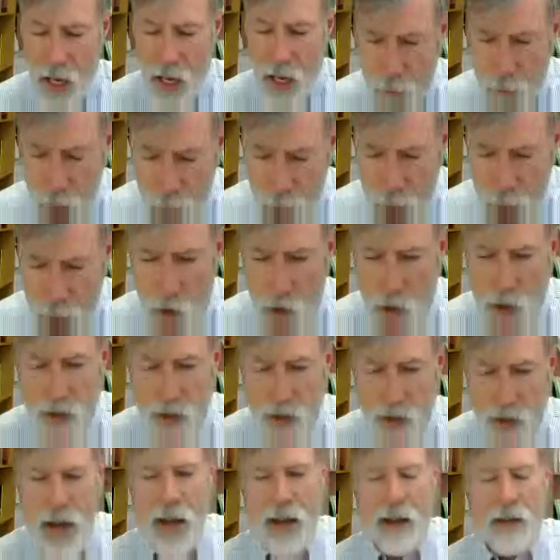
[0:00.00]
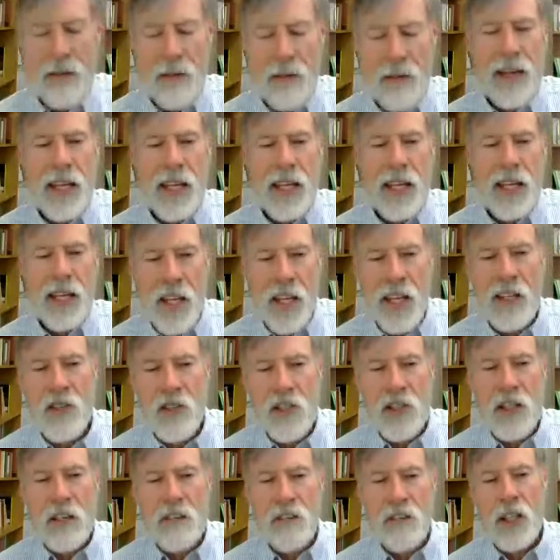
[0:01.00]
promoted that
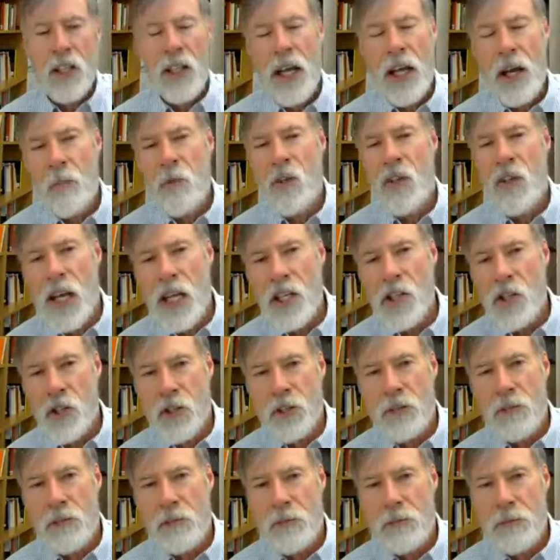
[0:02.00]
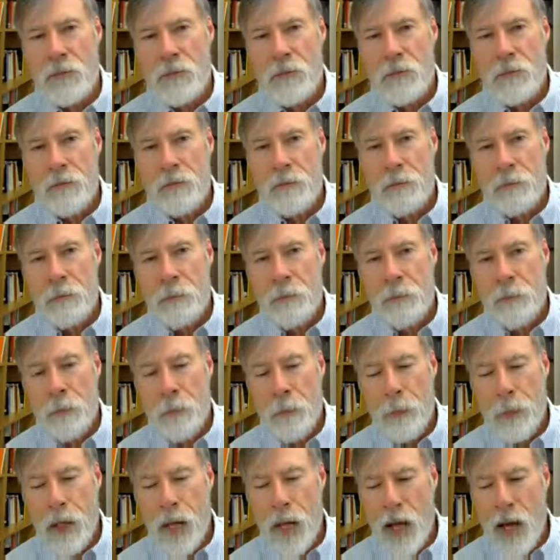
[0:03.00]
intensity of collaboration
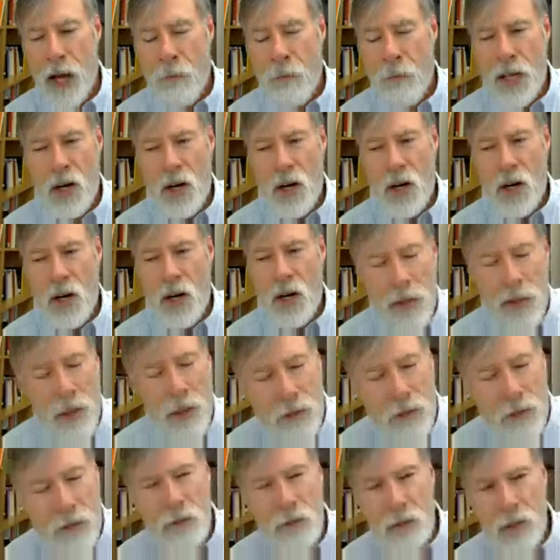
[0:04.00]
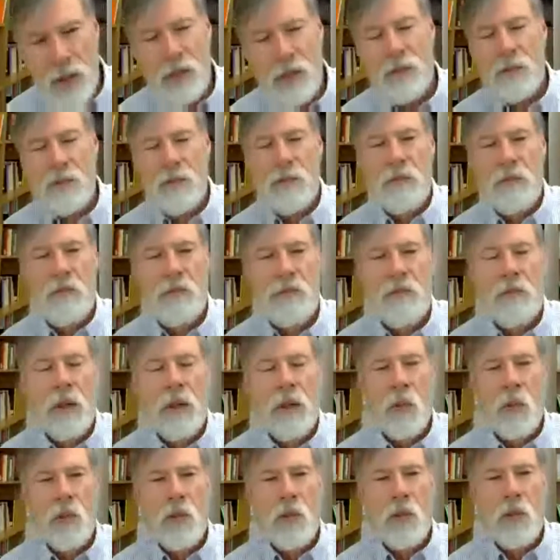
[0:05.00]
in a way that we
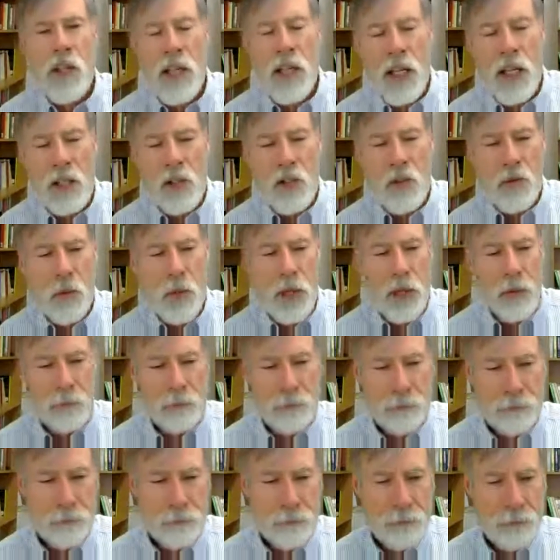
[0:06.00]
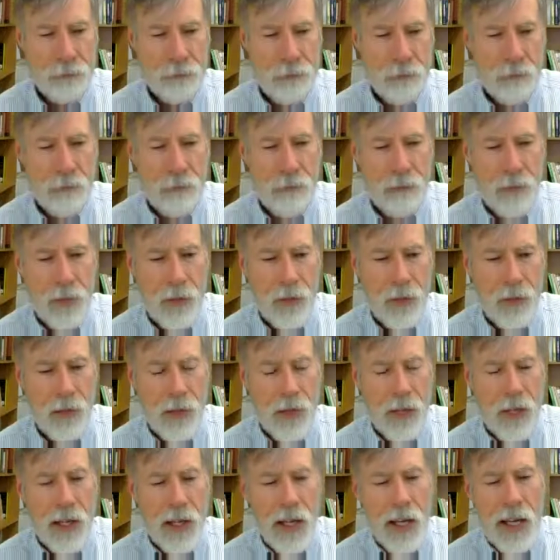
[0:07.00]
weren't seeing elsewhere.
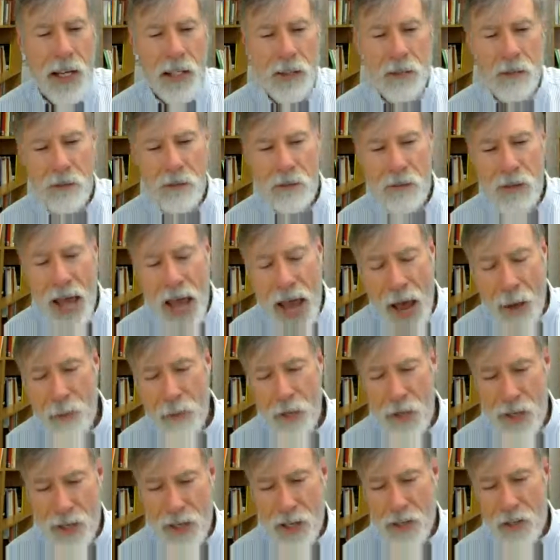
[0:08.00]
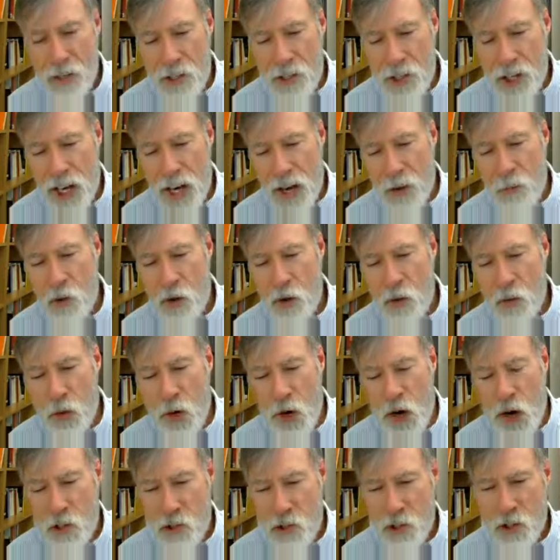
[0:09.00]
It happened that at the time we were
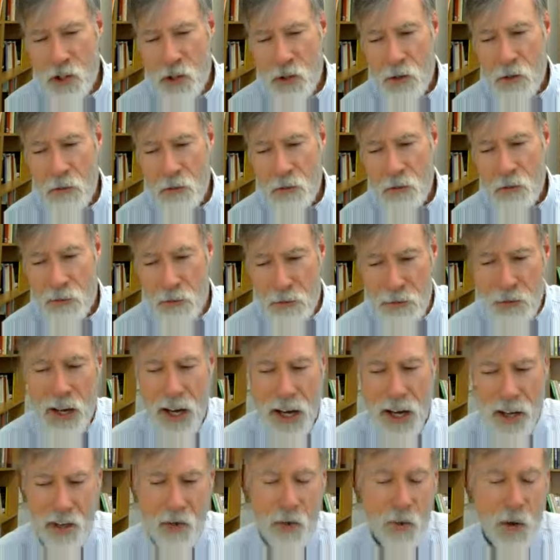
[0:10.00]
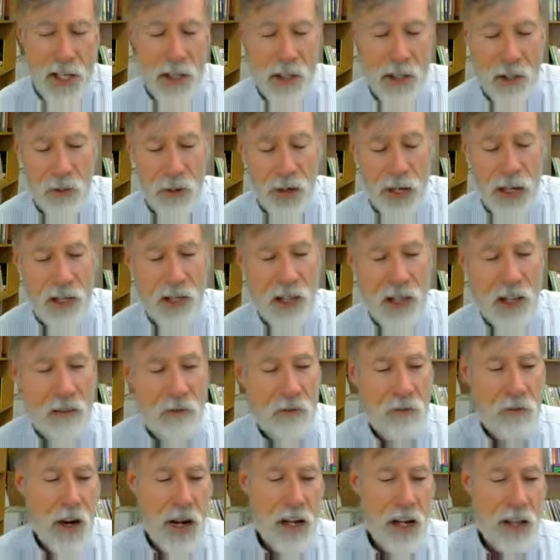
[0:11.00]
also on the regular NSF
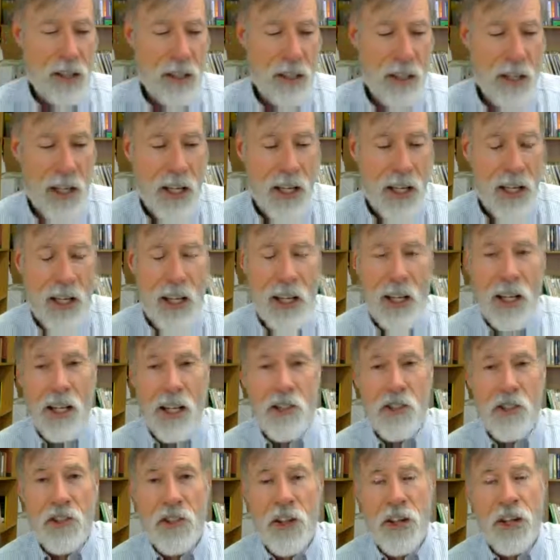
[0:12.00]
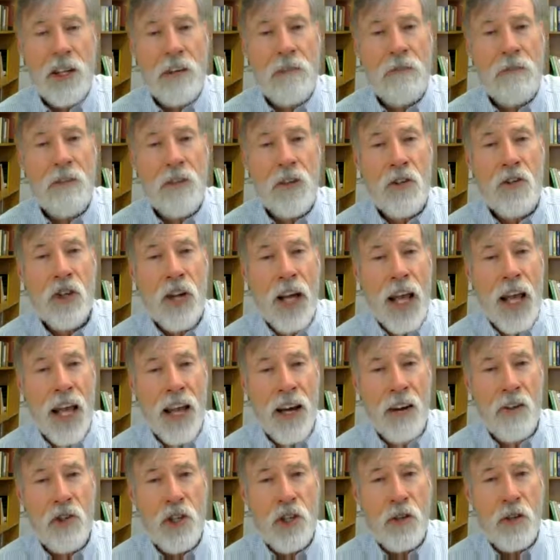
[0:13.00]
grant studying fusion energy